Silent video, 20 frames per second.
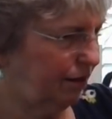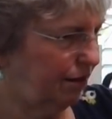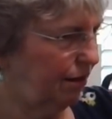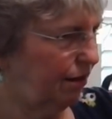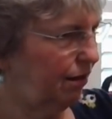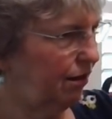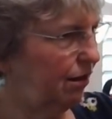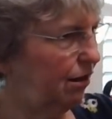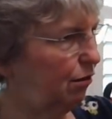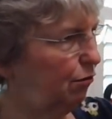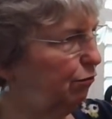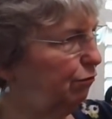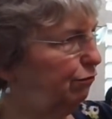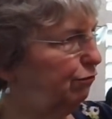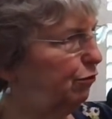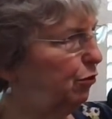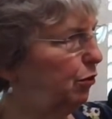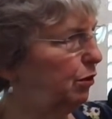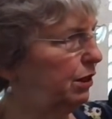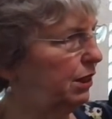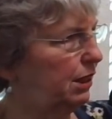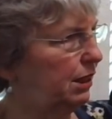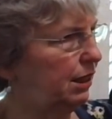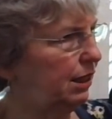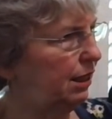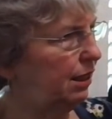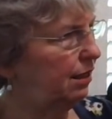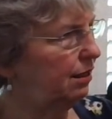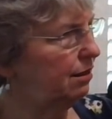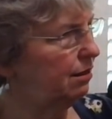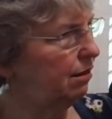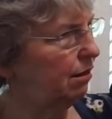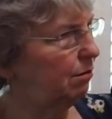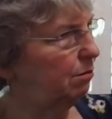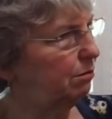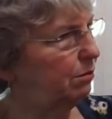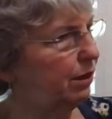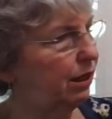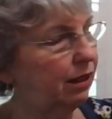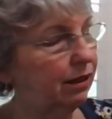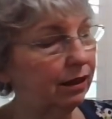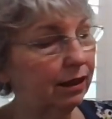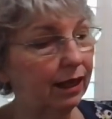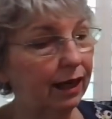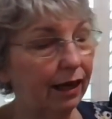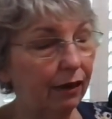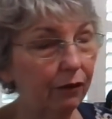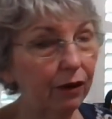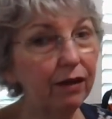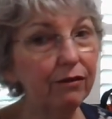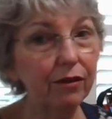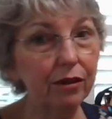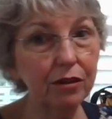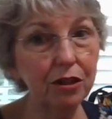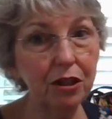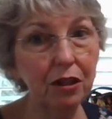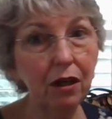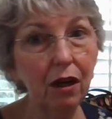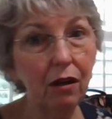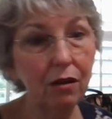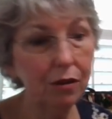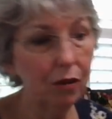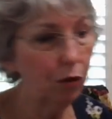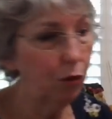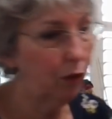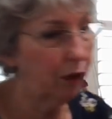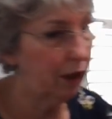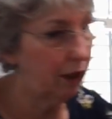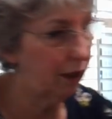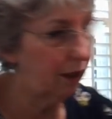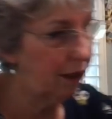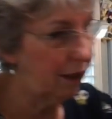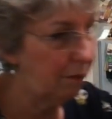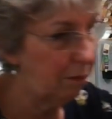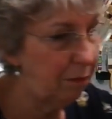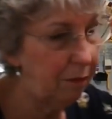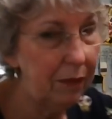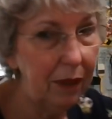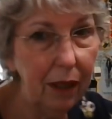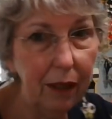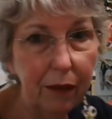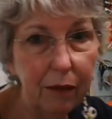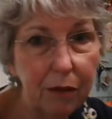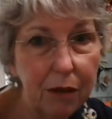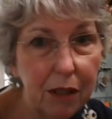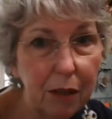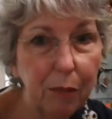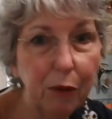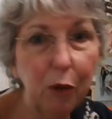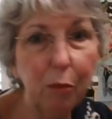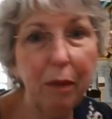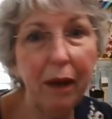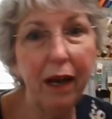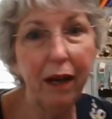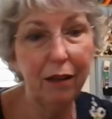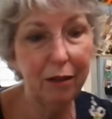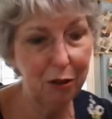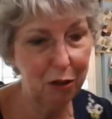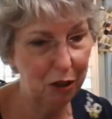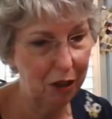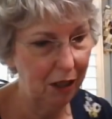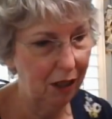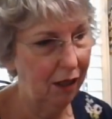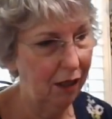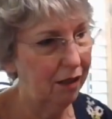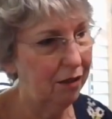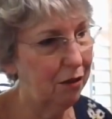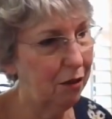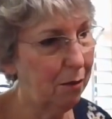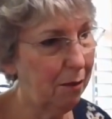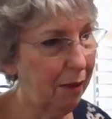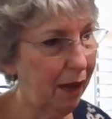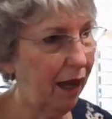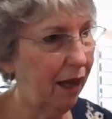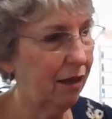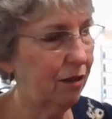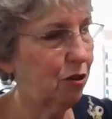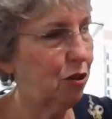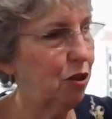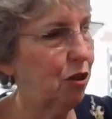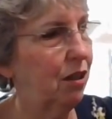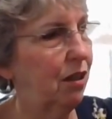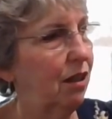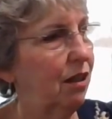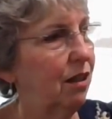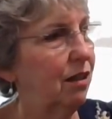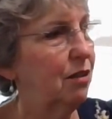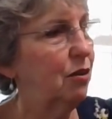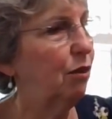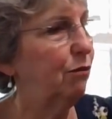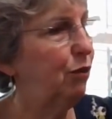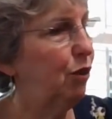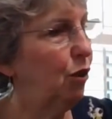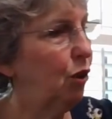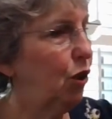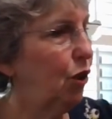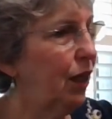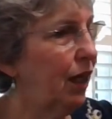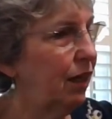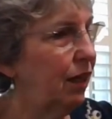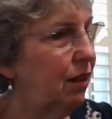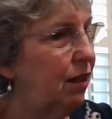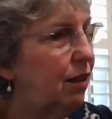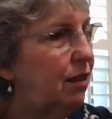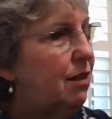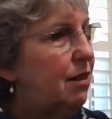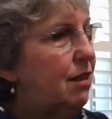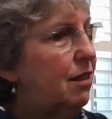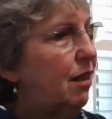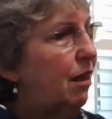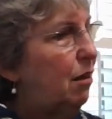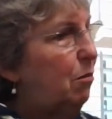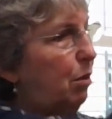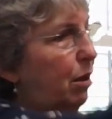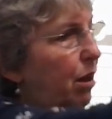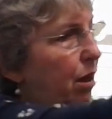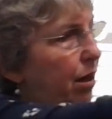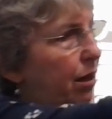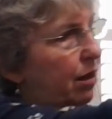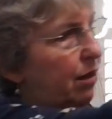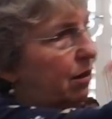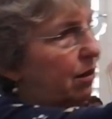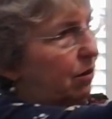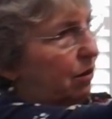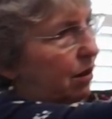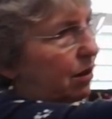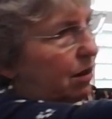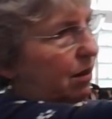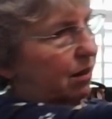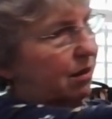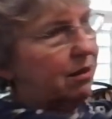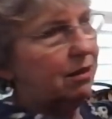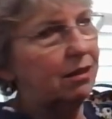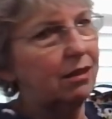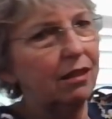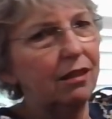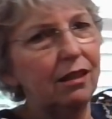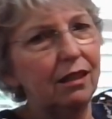it for Denise. But however, she also wanted a little zippered pouch to match. So if you look at the inside pocket on this